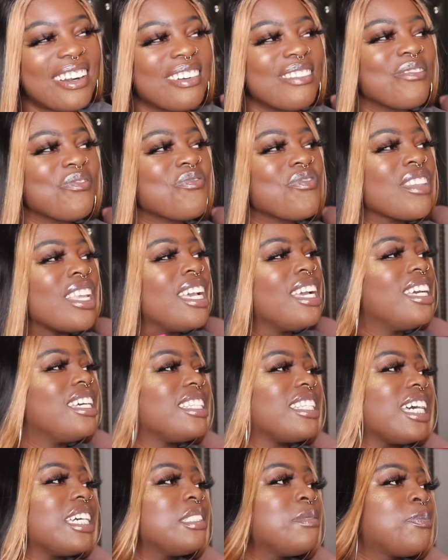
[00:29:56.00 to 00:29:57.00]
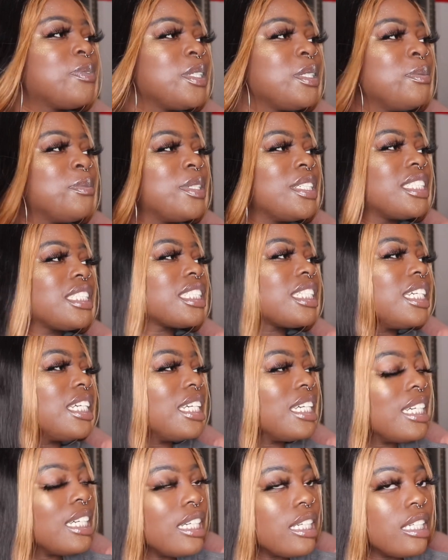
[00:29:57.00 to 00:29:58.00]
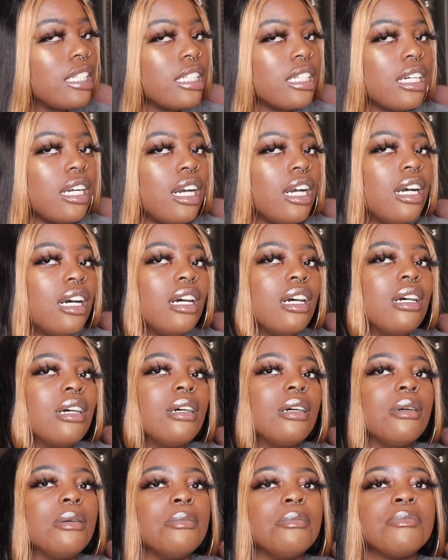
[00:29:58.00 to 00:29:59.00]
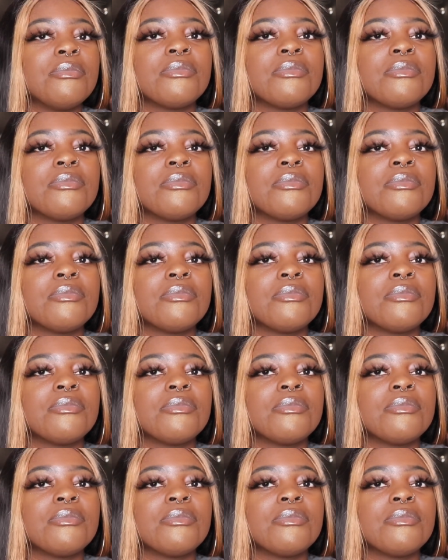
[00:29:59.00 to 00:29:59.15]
um, that's pretty much it. Um,